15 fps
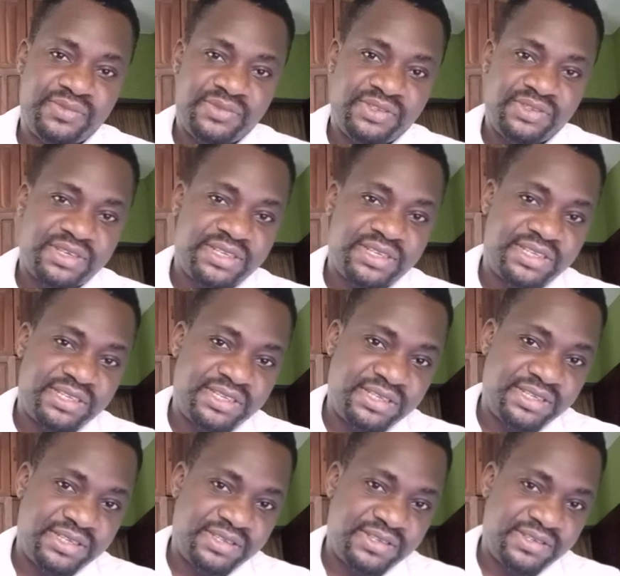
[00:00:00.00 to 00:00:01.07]
You can
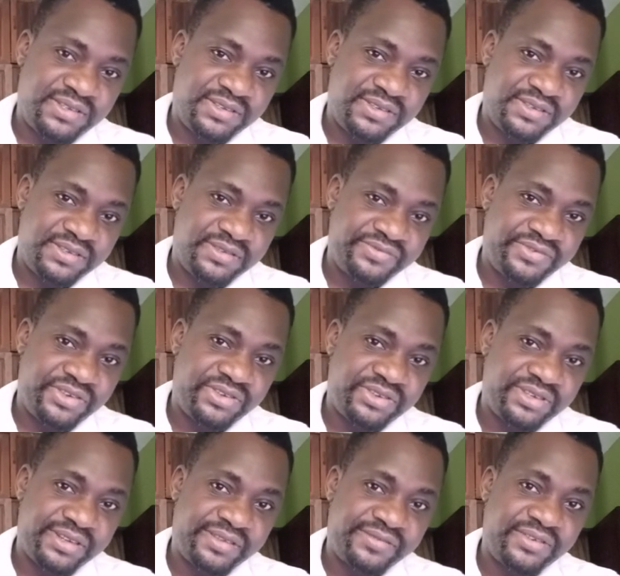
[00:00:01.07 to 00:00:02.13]
see for
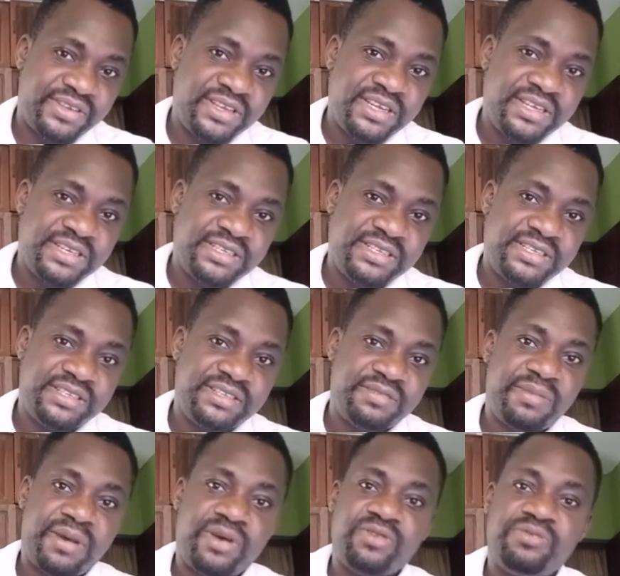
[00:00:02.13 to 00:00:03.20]
yourself. This is
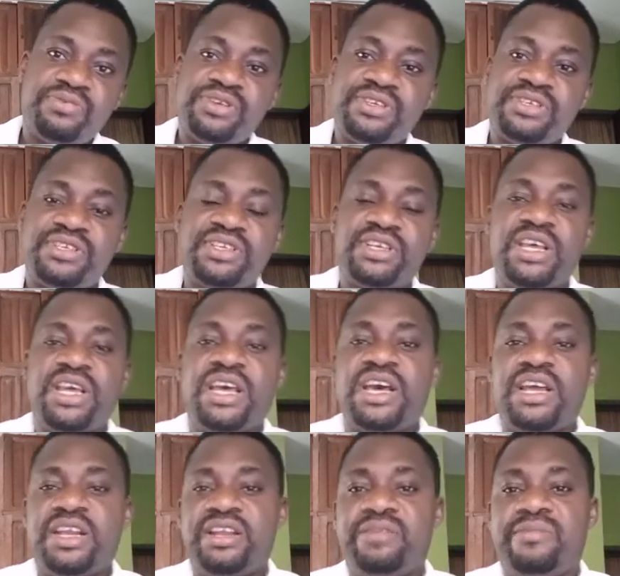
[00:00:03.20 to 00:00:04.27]
the mouthpiece,
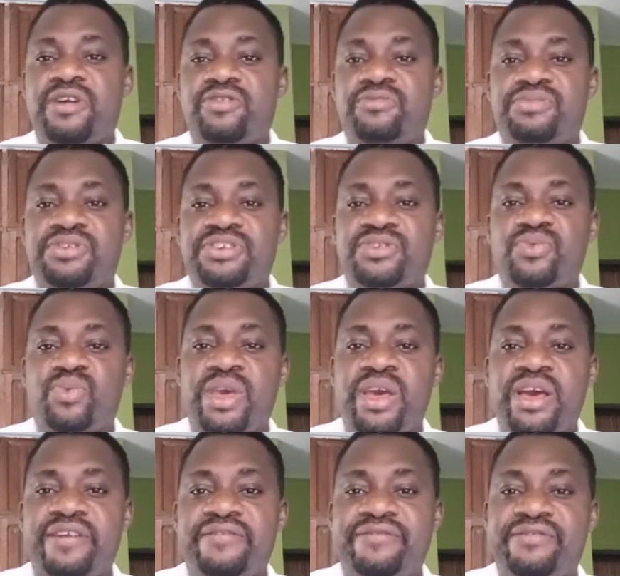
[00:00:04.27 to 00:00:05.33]
and in the mouthpiece we
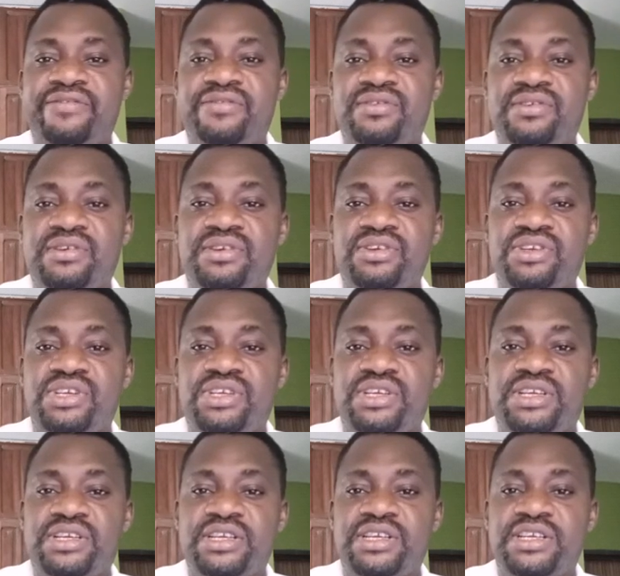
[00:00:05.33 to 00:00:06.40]
have
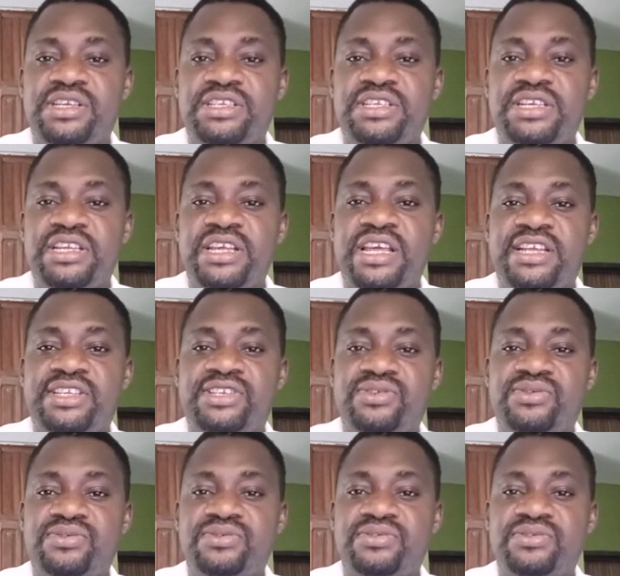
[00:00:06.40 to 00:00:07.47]
the
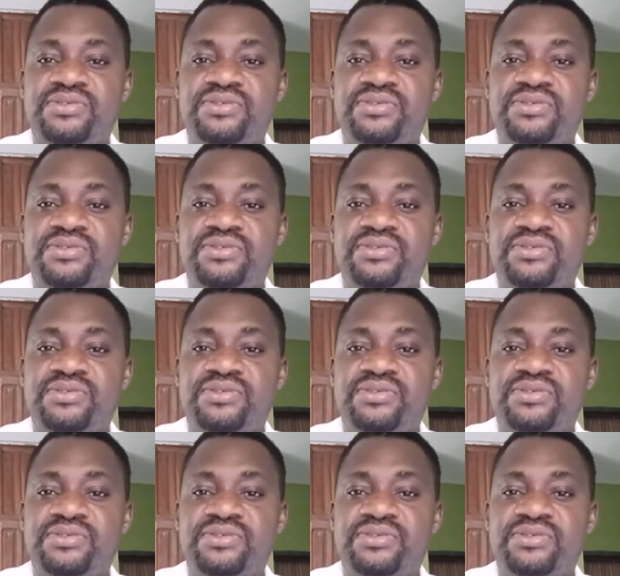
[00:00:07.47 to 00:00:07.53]
ligature.